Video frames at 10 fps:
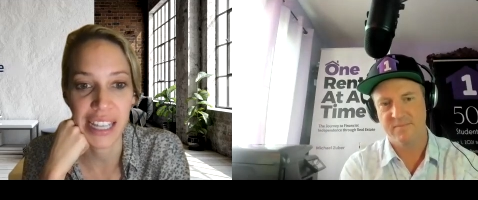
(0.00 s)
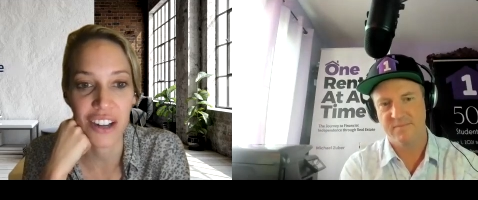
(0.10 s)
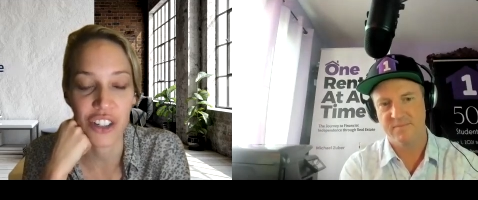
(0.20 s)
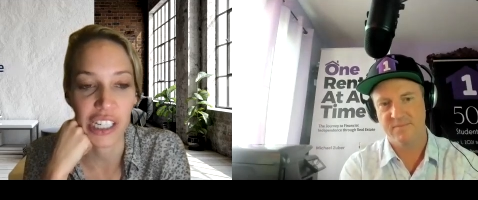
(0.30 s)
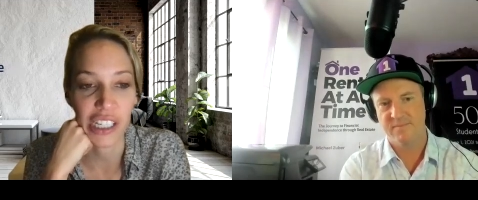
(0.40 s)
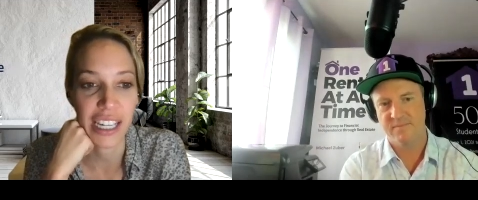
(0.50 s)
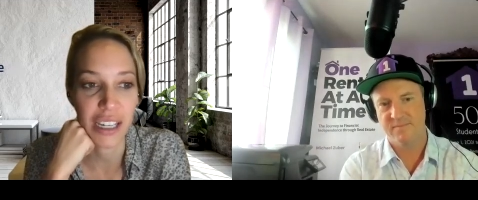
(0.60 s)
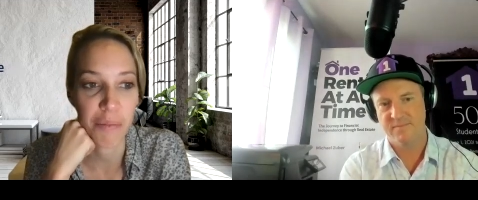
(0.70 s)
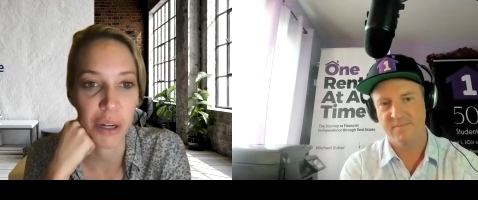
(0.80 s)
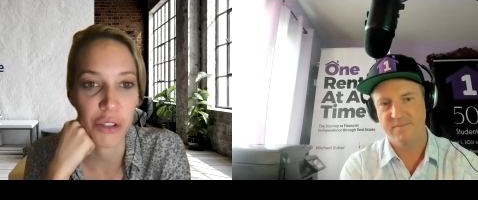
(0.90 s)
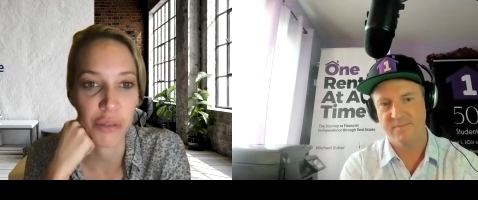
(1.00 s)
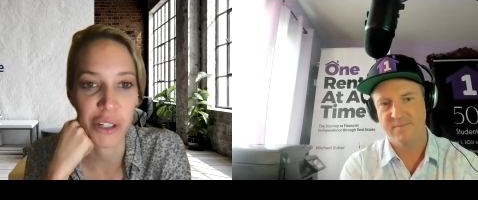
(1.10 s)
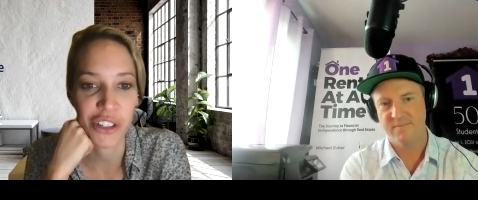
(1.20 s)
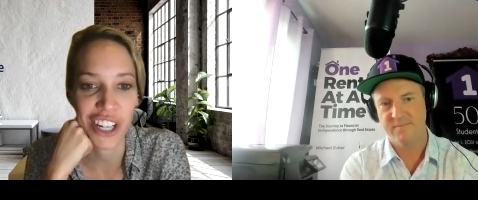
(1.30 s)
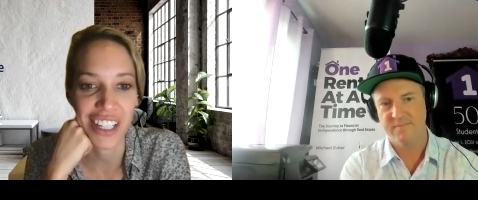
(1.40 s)
Speaker 1: actually like post
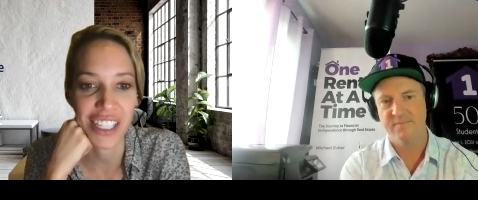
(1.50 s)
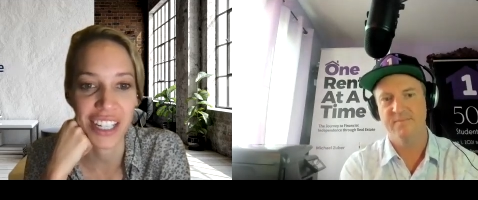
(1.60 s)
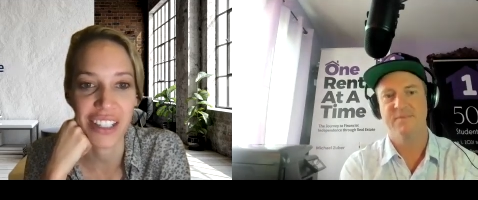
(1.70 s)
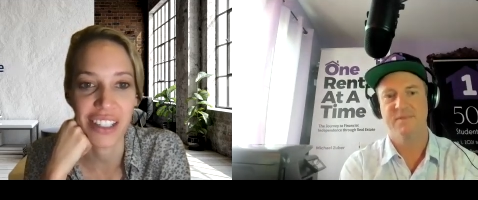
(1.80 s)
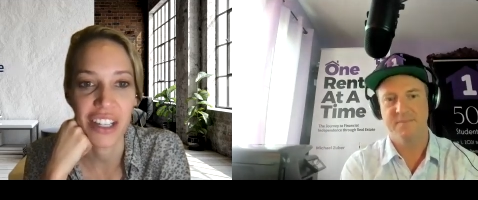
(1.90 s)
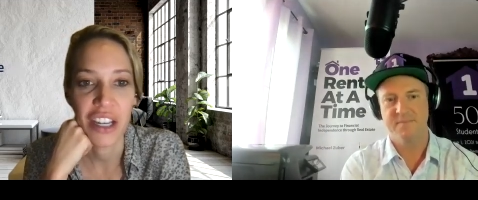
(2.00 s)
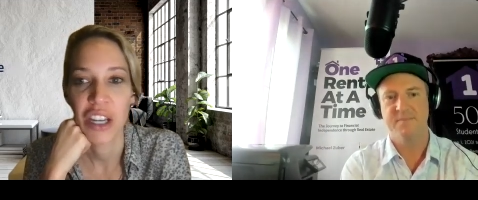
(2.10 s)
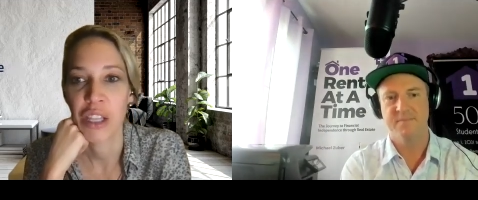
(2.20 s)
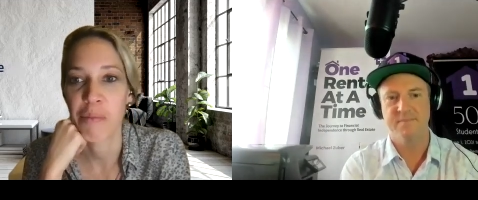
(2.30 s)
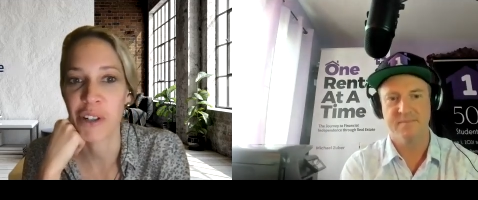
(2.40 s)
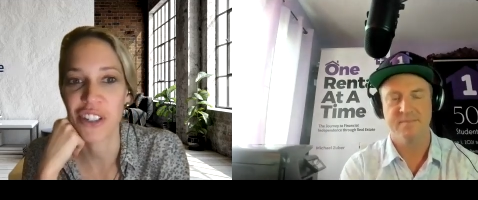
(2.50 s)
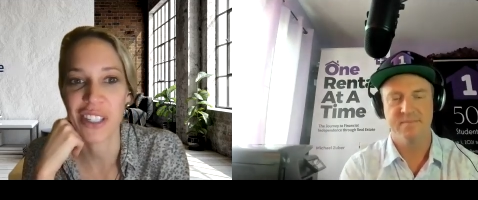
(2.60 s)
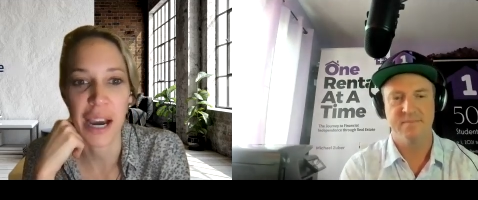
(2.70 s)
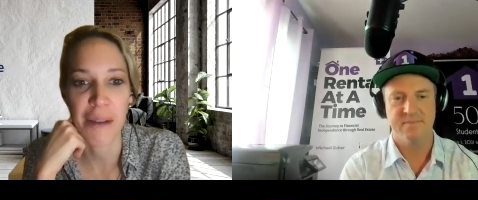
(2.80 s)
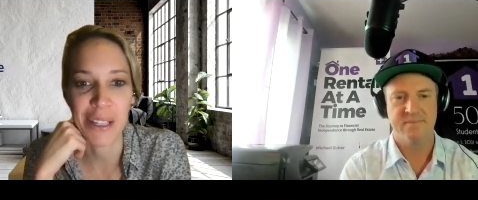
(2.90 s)
purchase because the purchase
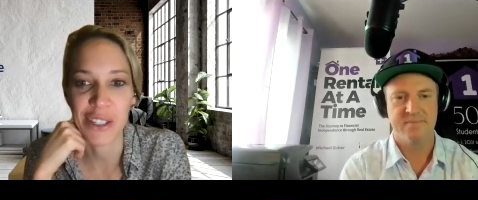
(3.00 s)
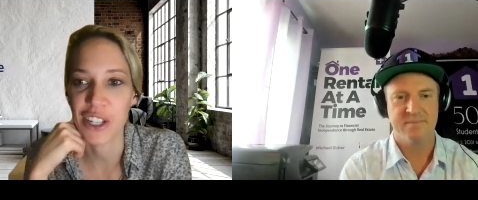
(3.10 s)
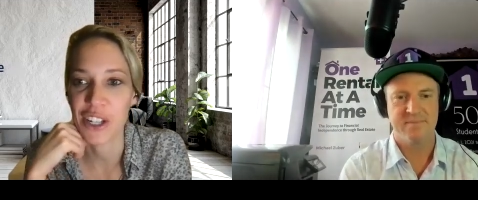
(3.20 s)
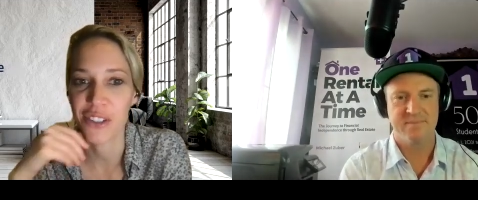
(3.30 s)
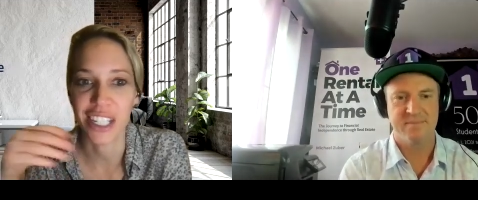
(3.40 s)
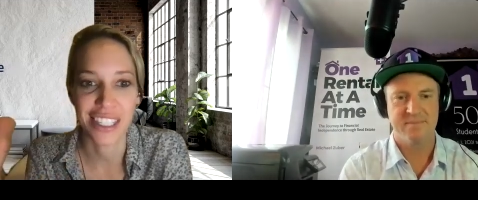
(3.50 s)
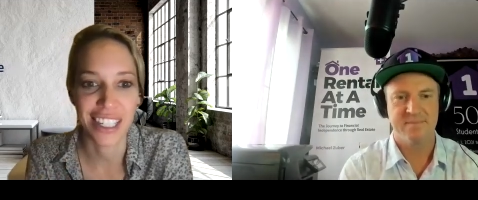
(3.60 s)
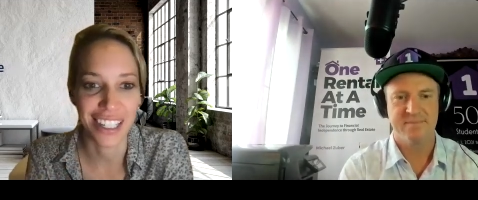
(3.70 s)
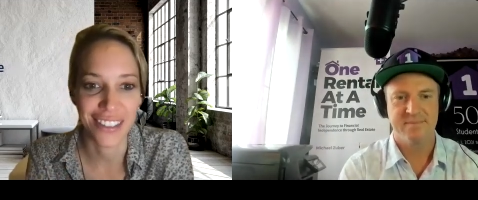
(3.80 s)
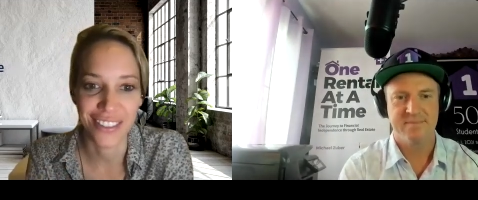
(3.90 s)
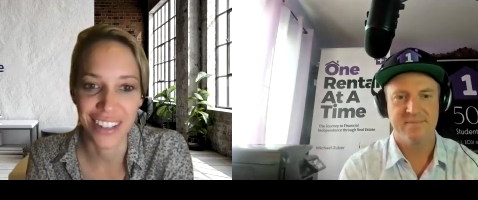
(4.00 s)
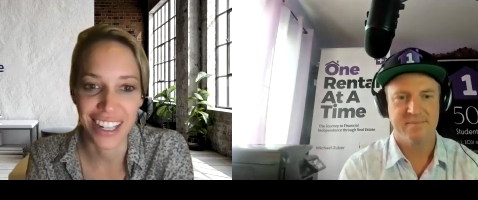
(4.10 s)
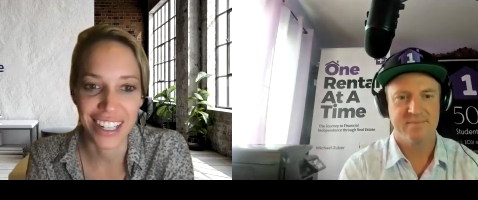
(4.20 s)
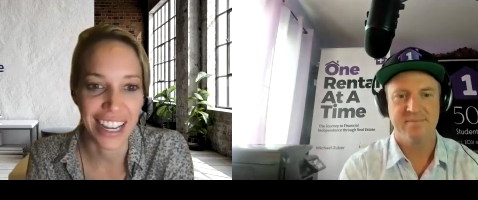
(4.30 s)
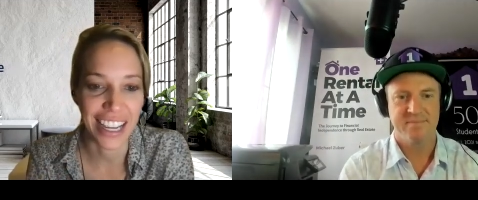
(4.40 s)
happens, you know, 60,
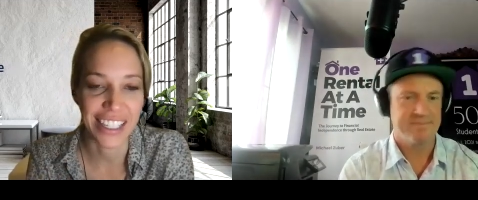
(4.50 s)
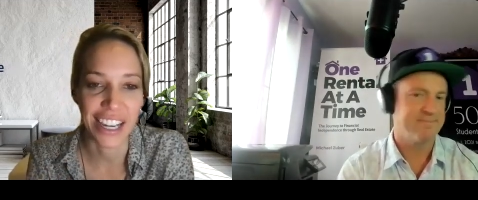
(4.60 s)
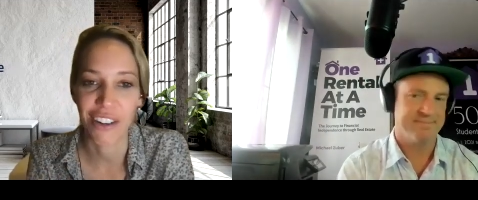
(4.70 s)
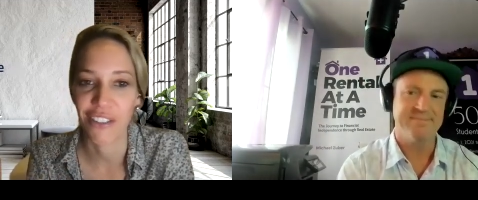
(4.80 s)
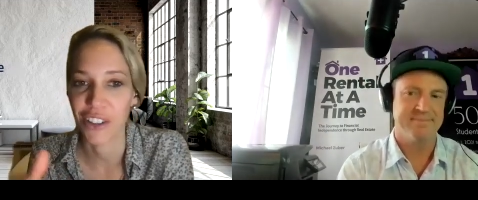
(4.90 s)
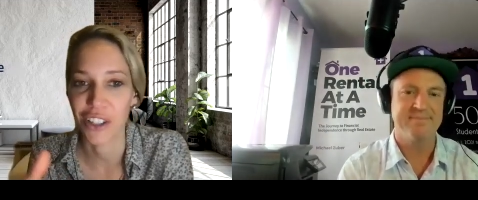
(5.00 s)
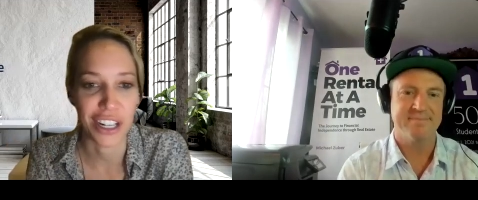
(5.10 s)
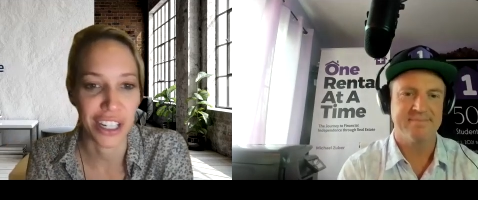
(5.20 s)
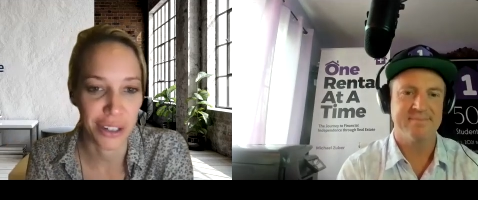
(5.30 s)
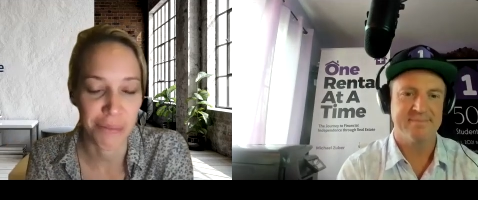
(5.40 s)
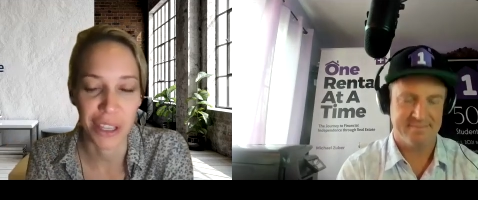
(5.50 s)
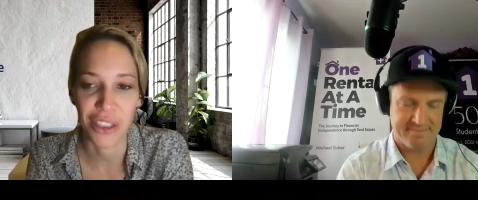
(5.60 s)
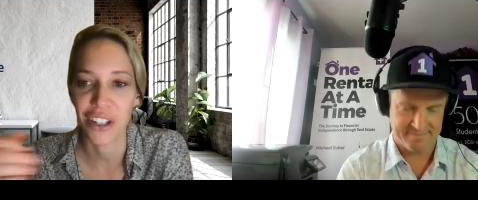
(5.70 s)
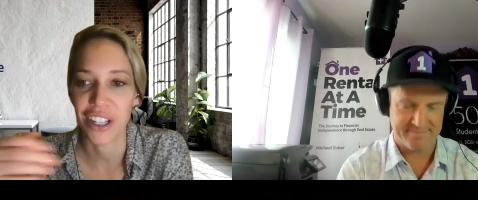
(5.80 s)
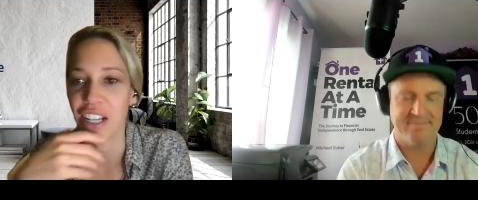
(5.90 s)
90 days, however long, it could be
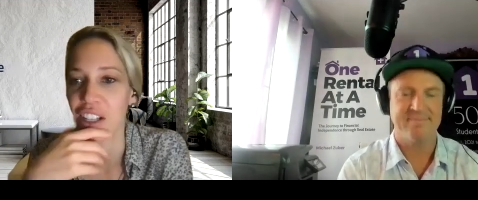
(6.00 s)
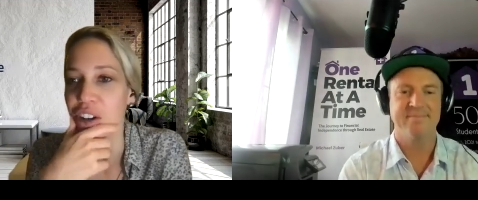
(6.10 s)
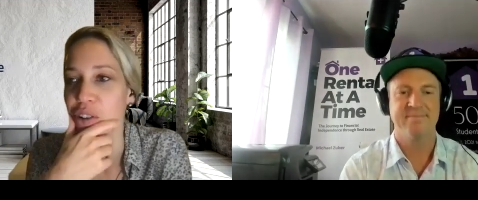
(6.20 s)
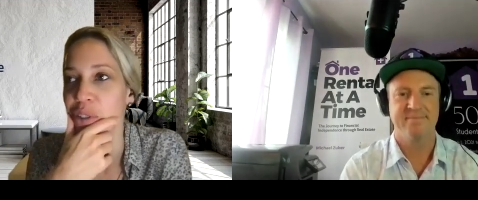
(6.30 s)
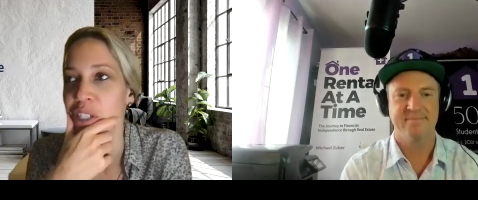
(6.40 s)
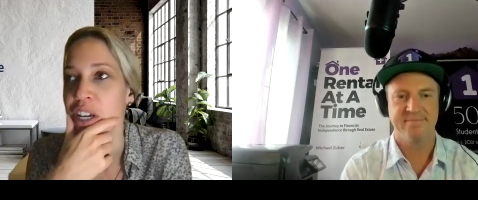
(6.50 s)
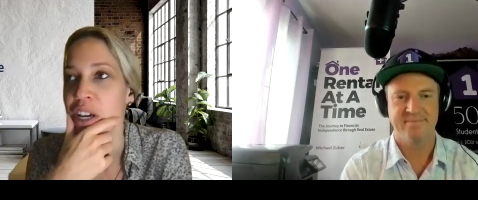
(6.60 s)
30 day close.